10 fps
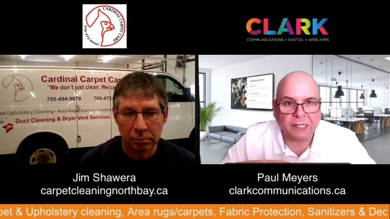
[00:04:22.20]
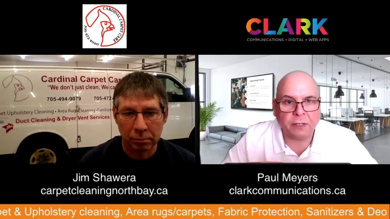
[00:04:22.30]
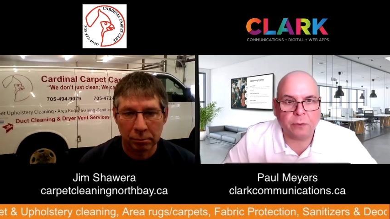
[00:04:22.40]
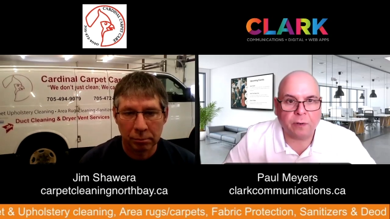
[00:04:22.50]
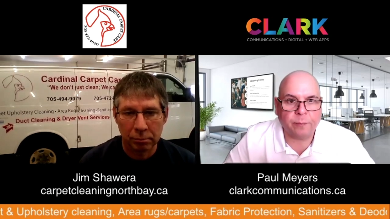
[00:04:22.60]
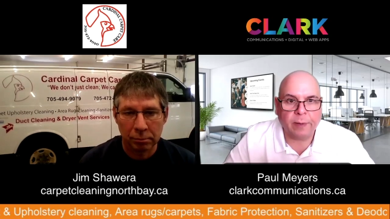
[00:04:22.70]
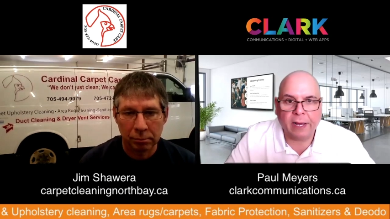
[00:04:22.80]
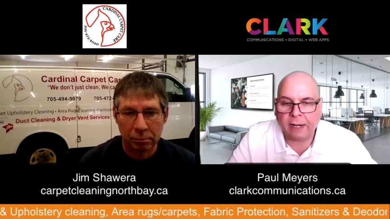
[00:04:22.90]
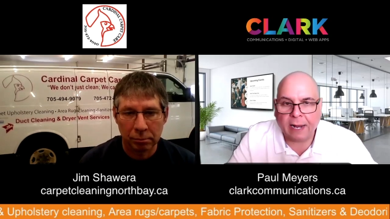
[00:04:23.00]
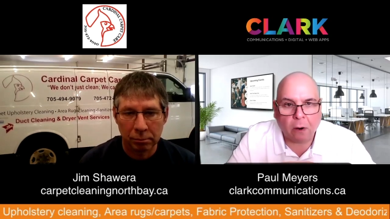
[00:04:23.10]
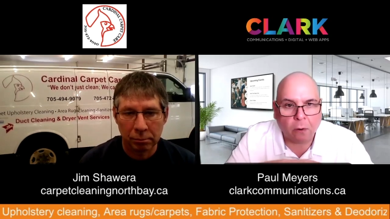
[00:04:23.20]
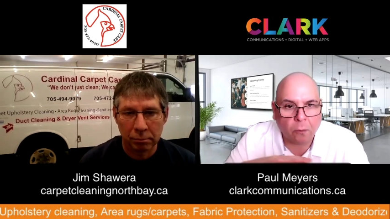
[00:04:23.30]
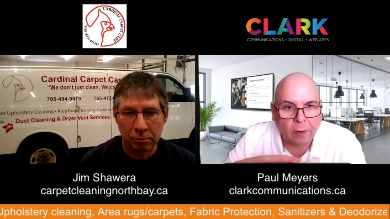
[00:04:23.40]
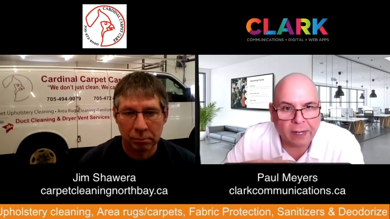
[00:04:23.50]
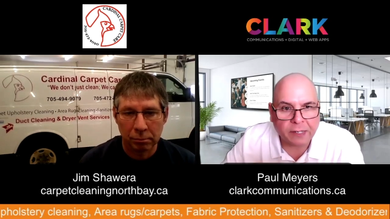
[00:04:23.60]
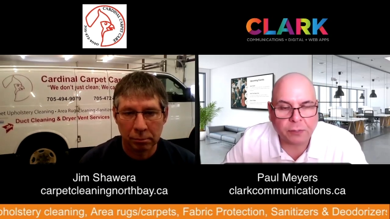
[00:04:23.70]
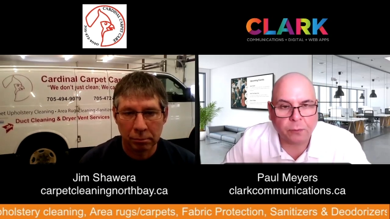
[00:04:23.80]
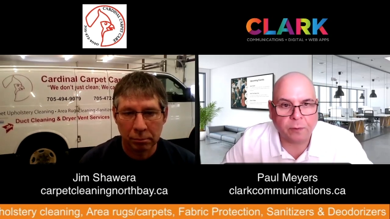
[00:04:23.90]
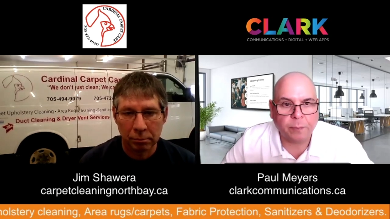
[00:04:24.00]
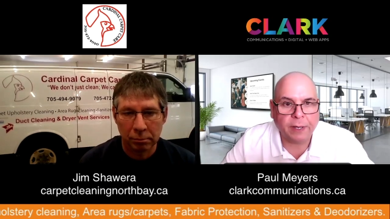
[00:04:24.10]
Speaker 1: of North Bay, an hour radius of
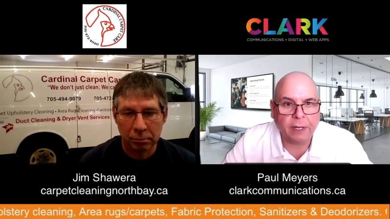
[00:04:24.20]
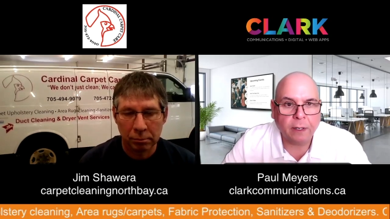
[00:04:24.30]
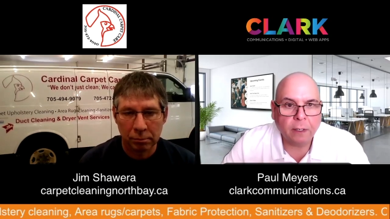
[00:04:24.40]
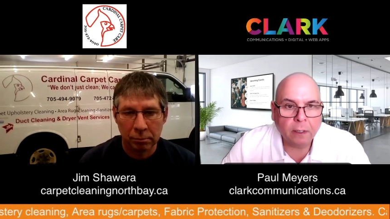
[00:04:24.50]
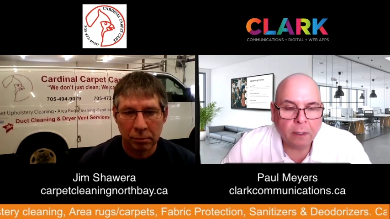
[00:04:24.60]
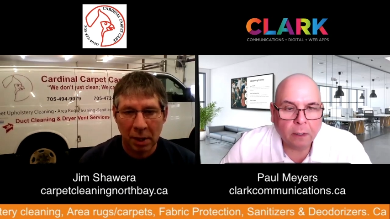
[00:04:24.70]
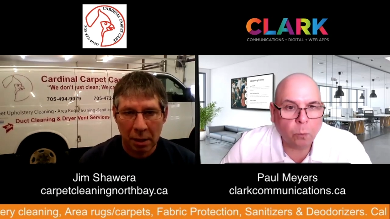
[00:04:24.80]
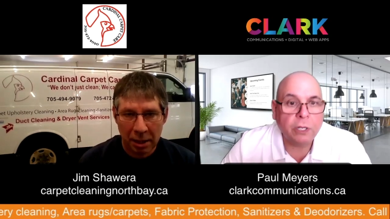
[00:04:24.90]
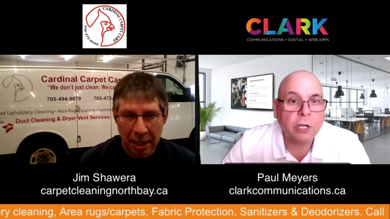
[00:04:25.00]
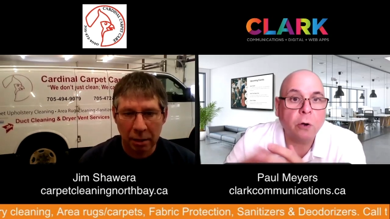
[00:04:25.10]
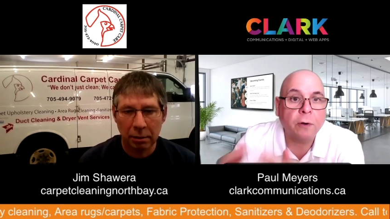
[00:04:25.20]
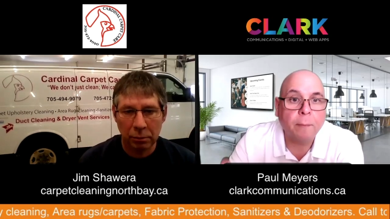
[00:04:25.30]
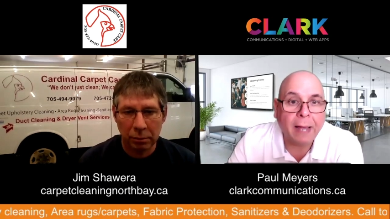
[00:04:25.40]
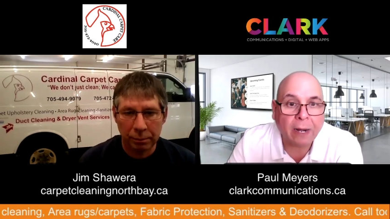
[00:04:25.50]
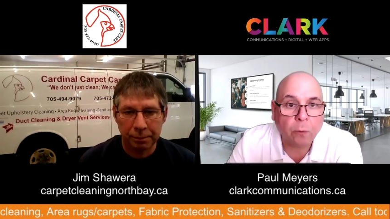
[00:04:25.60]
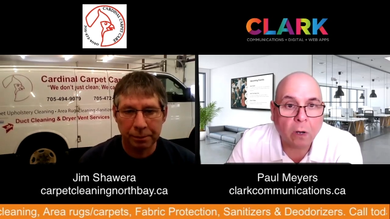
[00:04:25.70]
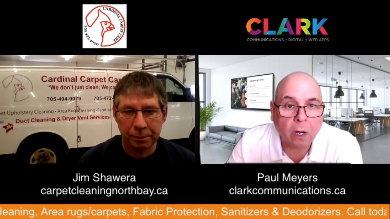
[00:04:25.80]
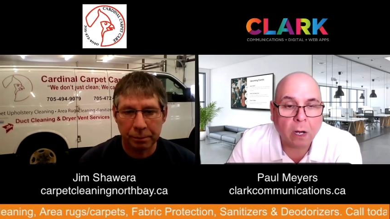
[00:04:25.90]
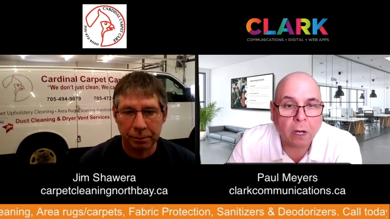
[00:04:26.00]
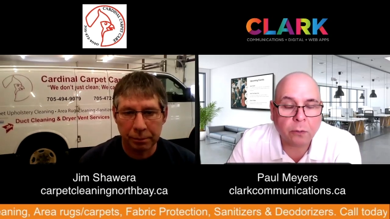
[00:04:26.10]
North Bay? Will you go to Mattawa
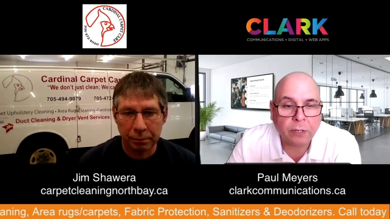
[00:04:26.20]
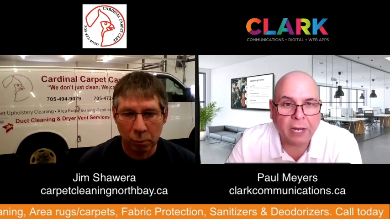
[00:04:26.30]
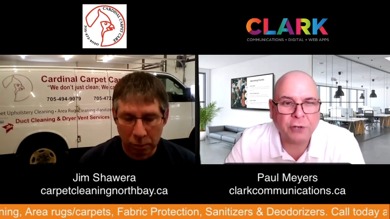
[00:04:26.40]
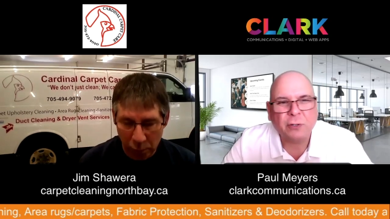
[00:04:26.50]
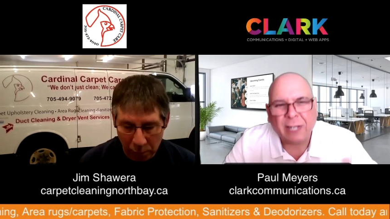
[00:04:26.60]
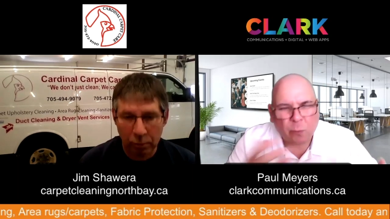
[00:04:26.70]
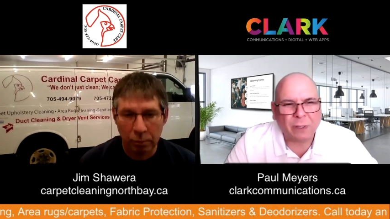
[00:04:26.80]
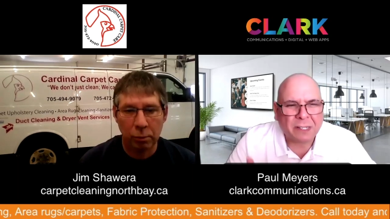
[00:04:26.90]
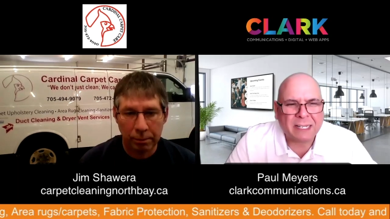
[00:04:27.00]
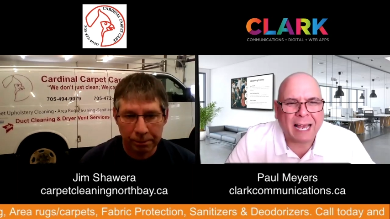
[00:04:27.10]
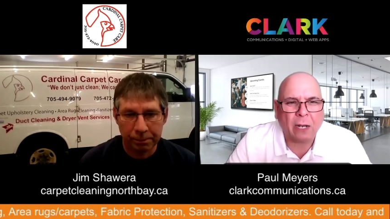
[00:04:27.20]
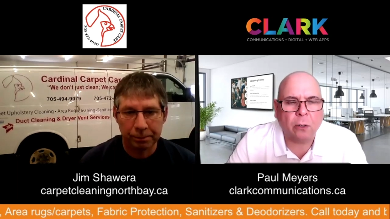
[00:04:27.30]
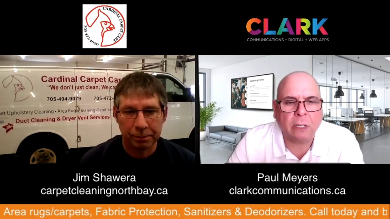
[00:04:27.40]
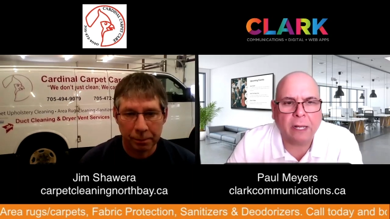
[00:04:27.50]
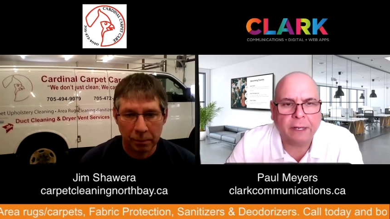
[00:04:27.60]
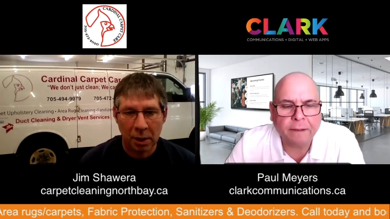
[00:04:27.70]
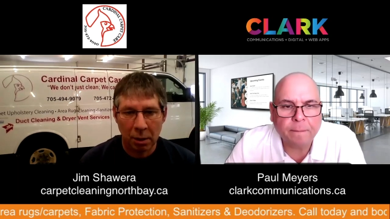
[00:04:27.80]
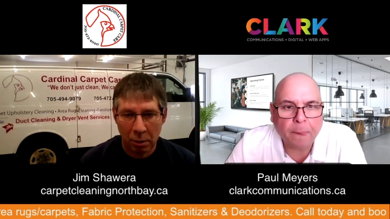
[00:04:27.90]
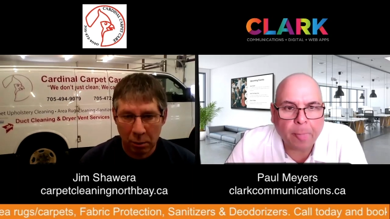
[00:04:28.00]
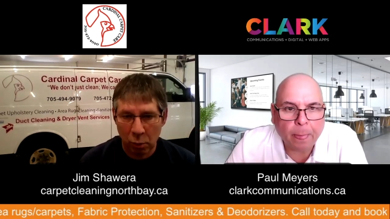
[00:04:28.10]
on occasion? Like, what does that look like?
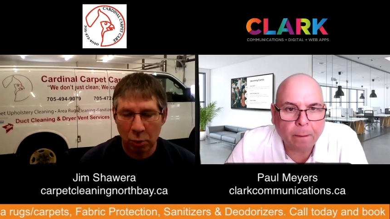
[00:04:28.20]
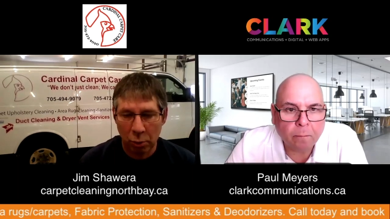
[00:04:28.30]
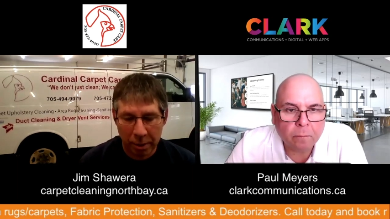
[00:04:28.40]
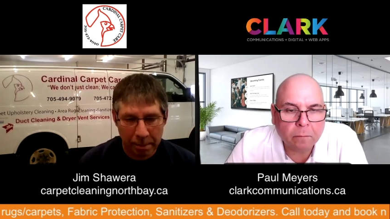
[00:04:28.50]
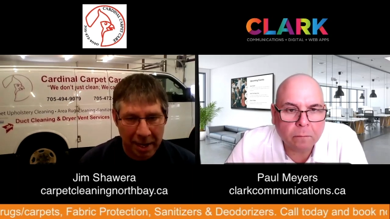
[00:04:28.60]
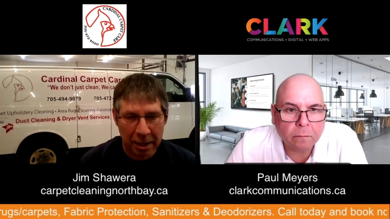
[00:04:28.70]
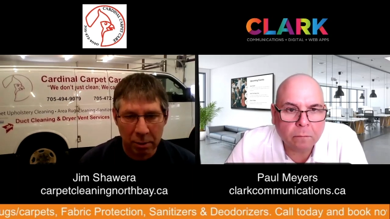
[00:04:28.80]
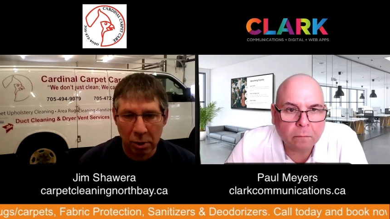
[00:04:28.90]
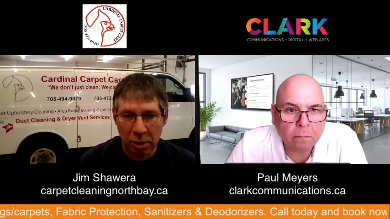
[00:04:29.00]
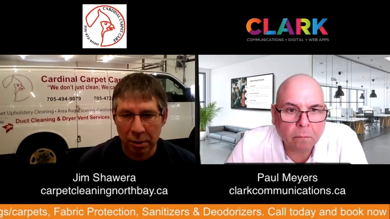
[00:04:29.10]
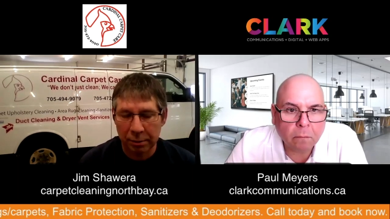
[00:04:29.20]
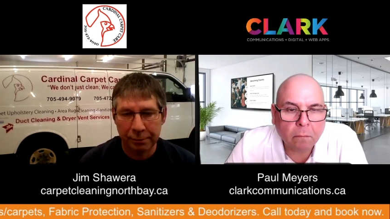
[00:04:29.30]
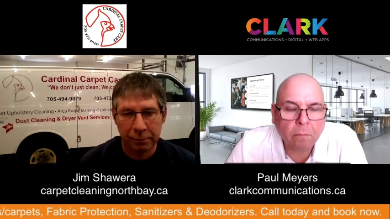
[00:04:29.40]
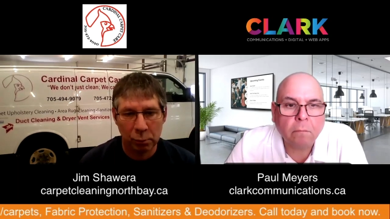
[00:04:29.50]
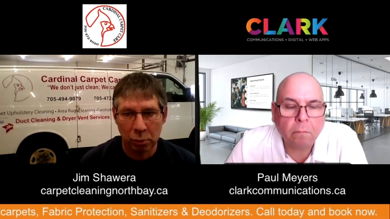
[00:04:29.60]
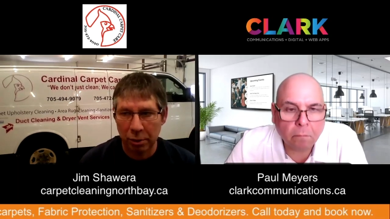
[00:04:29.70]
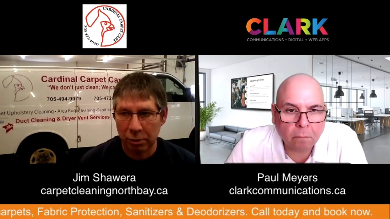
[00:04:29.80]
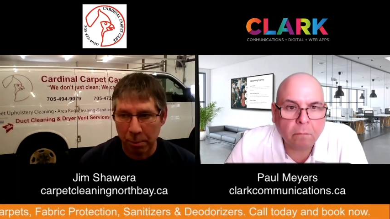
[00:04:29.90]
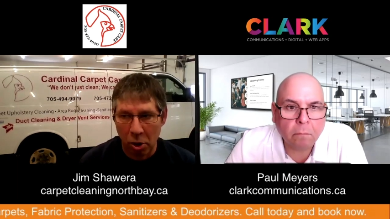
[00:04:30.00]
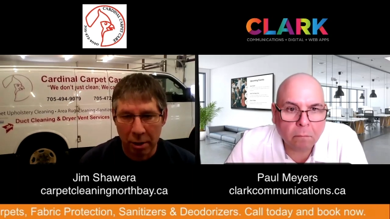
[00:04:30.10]
Speaker 2: We'll go to Mattawa. We'll go to
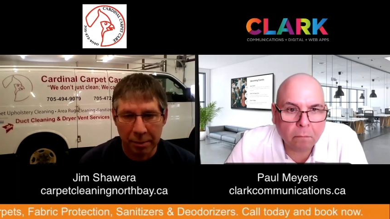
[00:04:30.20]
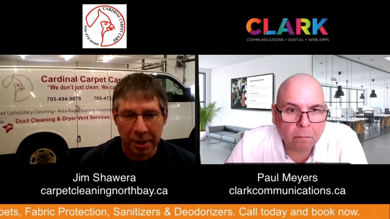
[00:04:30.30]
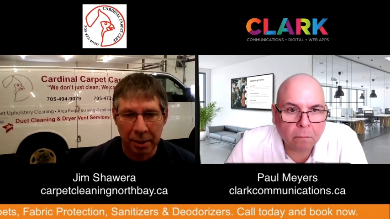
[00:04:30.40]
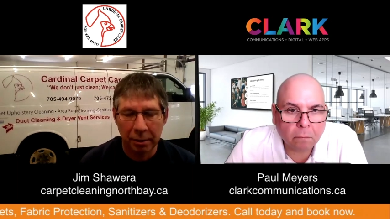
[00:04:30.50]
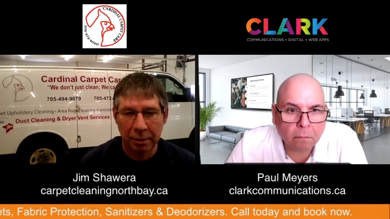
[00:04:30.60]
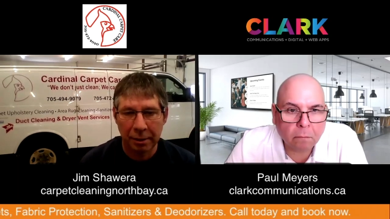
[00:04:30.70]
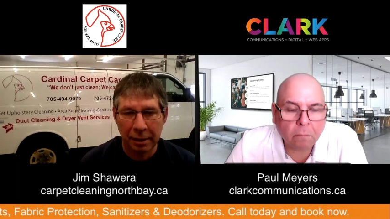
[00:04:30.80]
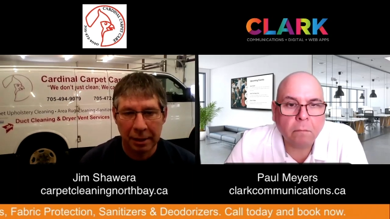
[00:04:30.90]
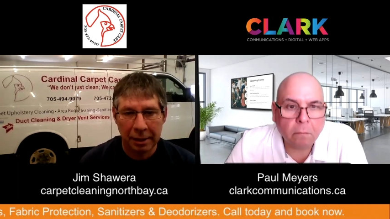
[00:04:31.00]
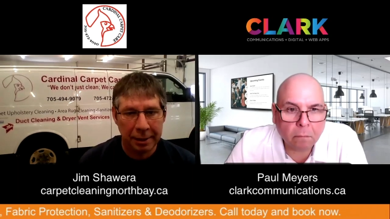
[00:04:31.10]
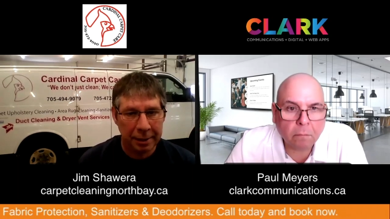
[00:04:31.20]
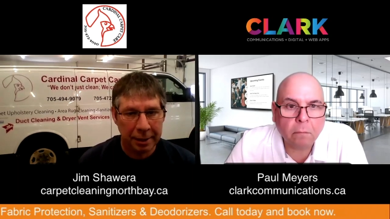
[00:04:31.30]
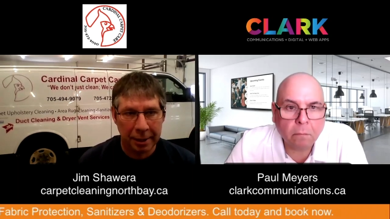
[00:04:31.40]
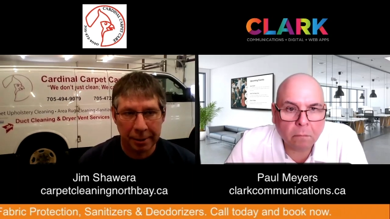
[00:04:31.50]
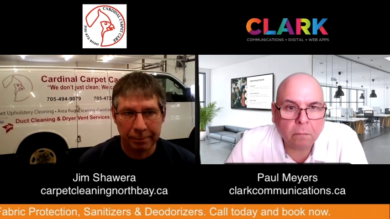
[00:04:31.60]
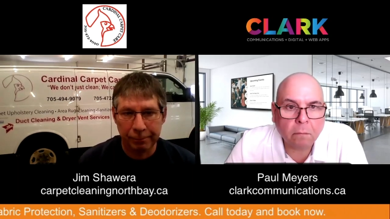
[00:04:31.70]
Temagami, um,